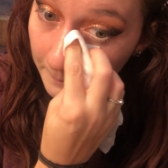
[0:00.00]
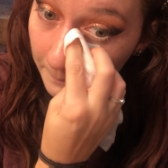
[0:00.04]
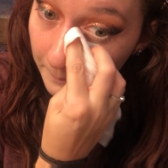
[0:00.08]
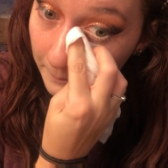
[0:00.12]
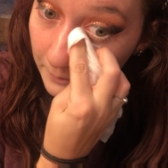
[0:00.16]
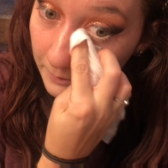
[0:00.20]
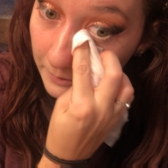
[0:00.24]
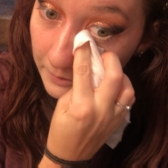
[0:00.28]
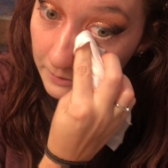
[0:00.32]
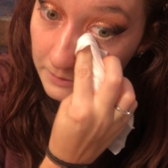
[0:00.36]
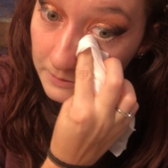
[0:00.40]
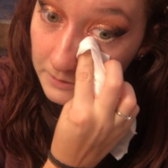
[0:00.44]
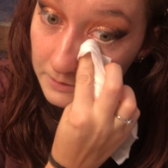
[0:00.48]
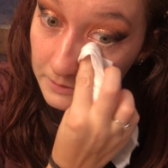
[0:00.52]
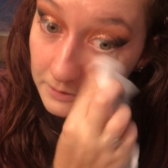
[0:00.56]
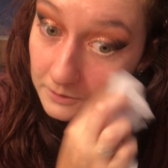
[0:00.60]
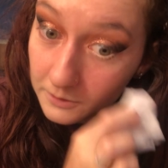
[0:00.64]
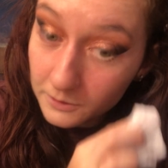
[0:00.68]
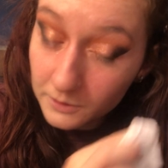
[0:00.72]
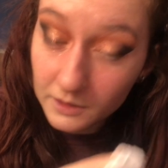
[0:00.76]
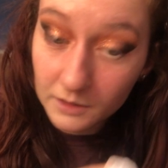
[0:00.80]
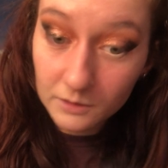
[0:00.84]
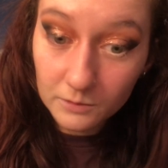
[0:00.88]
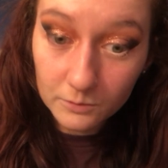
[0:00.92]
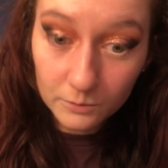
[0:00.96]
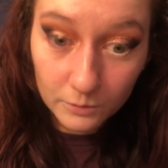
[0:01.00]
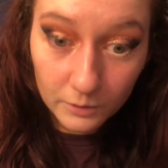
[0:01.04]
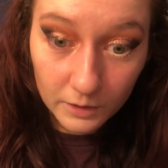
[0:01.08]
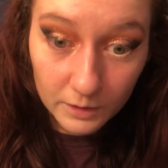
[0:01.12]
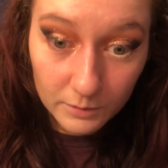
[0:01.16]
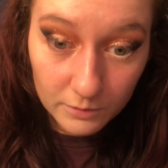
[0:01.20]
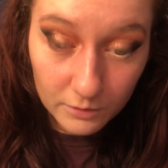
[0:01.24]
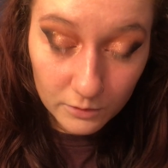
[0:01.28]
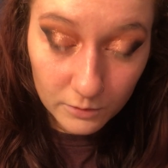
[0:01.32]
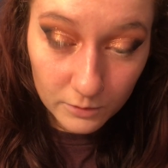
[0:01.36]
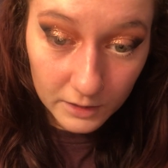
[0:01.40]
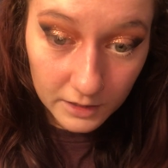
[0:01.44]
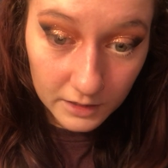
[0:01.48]
But you can wipe
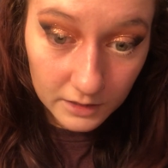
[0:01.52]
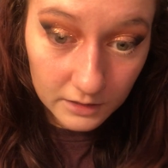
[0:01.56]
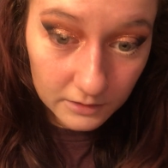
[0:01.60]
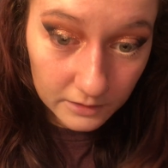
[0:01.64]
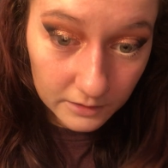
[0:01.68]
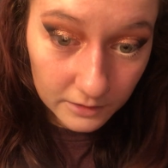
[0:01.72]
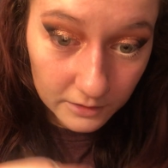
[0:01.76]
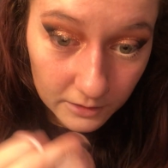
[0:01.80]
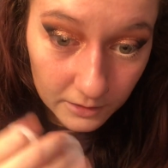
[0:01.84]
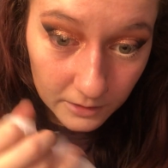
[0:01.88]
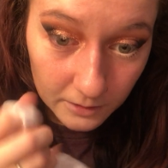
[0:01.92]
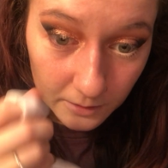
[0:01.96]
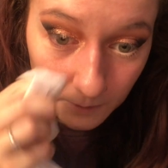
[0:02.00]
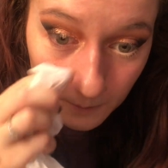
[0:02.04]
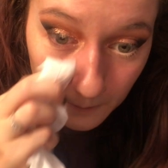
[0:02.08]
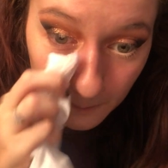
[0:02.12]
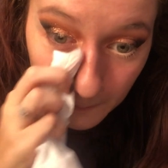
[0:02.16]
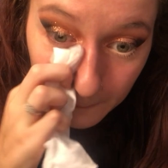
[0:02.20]
away glitter